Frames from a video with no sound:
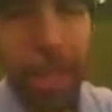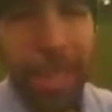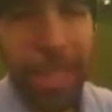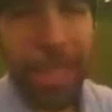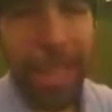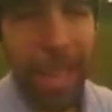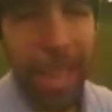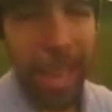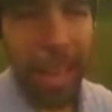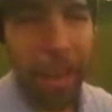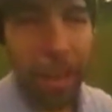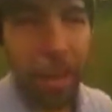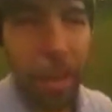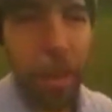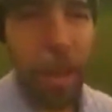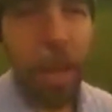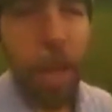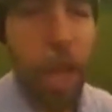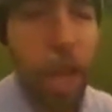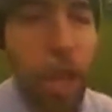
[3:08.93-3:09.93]
weeks
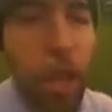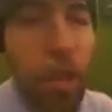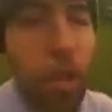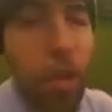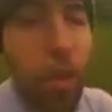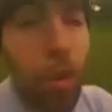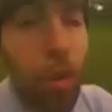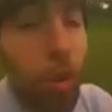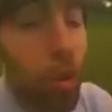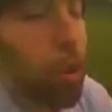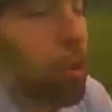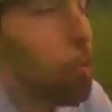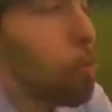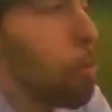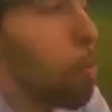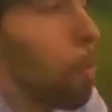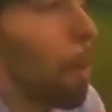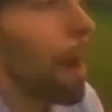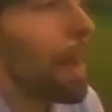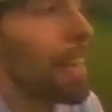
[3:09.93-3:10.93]
later, you
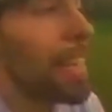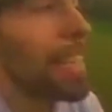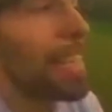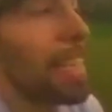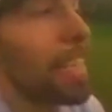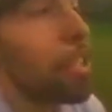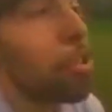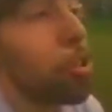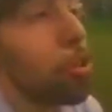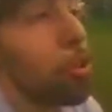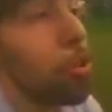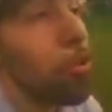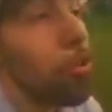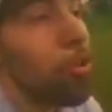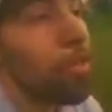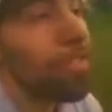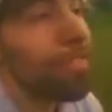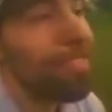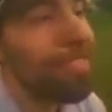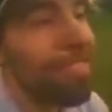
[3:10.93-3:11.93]
might need
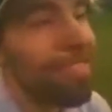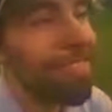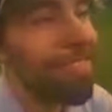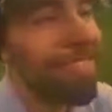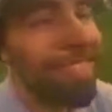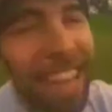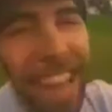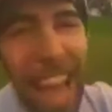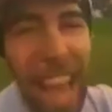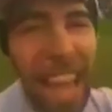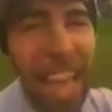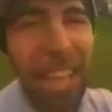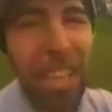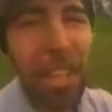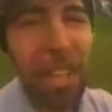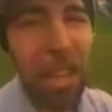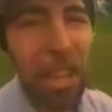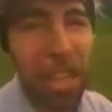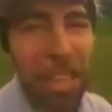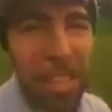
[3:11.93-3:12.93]
to
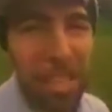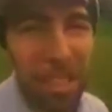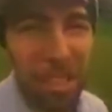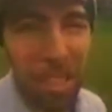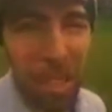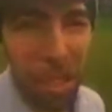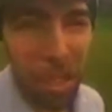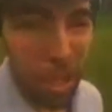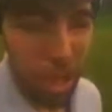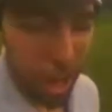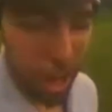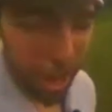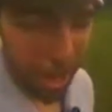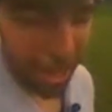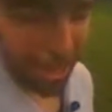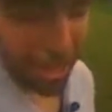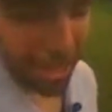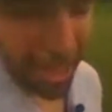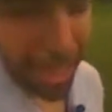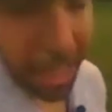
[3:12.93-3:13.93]
adjust the
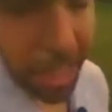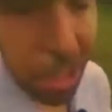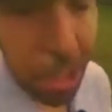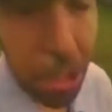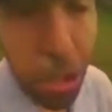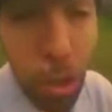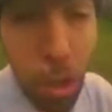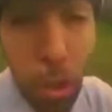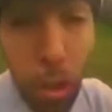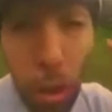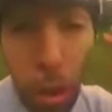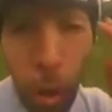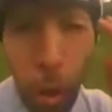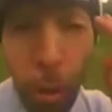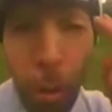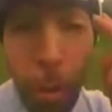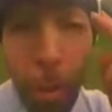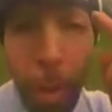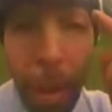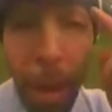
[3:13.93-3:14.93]
chunks, because you
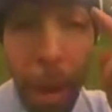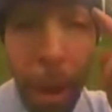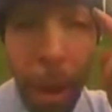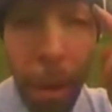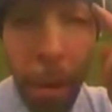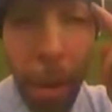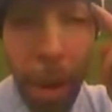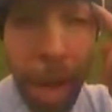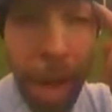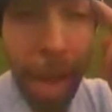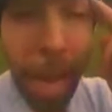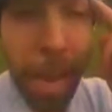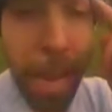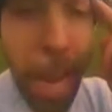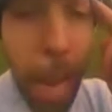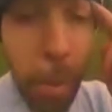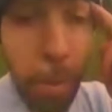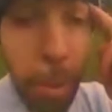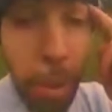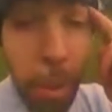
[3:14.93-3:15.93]
got better,
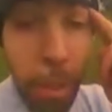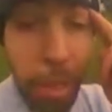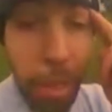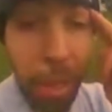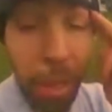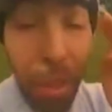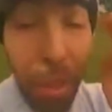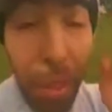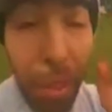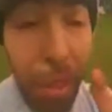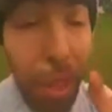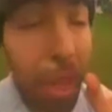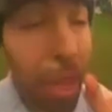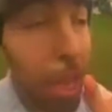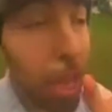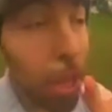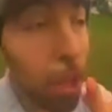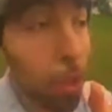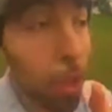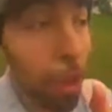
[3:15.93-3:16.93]
and now you
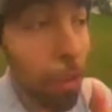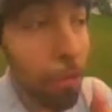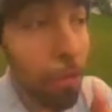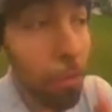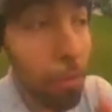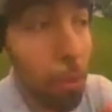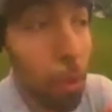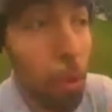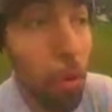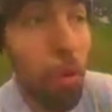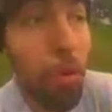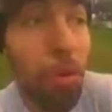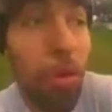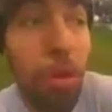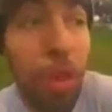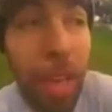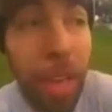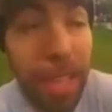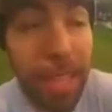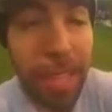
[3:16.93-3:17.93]
have more
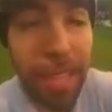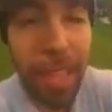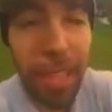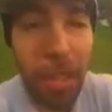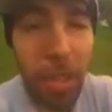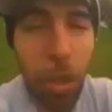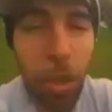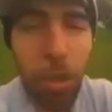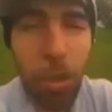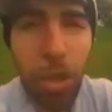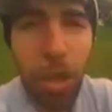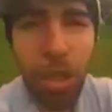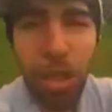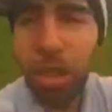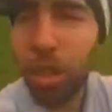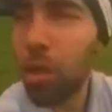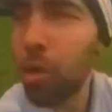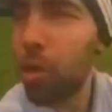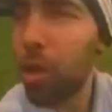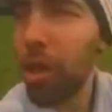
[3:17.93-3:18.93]
things that you're
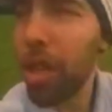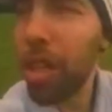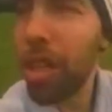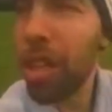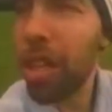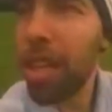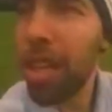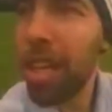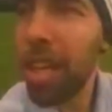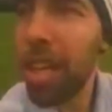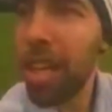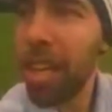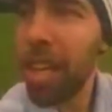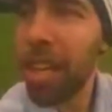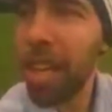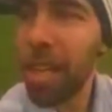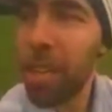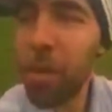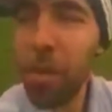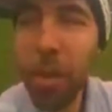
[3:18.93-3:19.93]
just doing
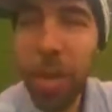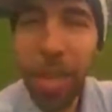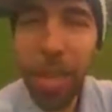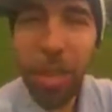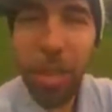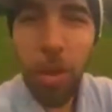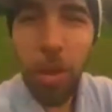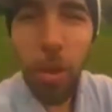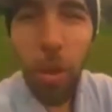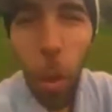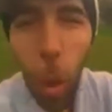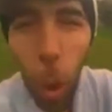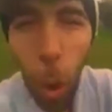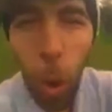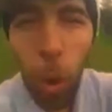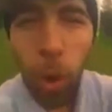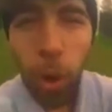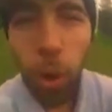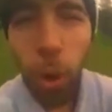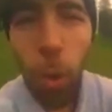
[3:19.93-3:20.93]
that you can do
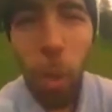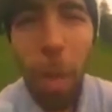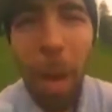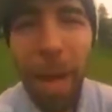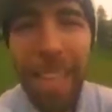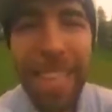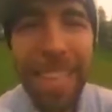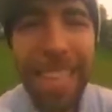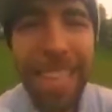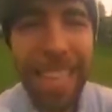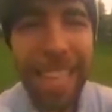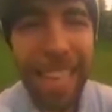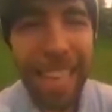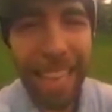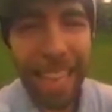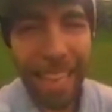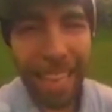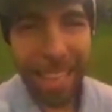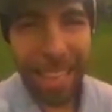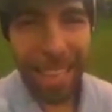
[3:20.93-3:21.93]

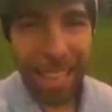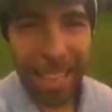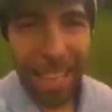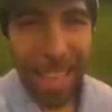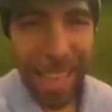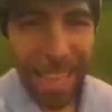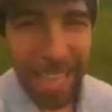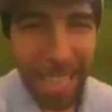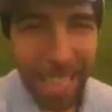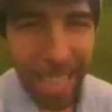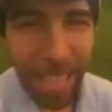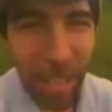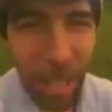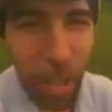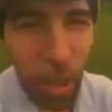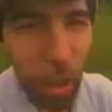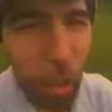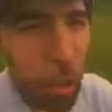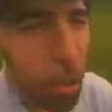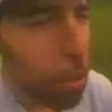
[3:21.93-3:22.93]
automatically.
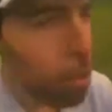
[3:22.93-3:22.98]
Since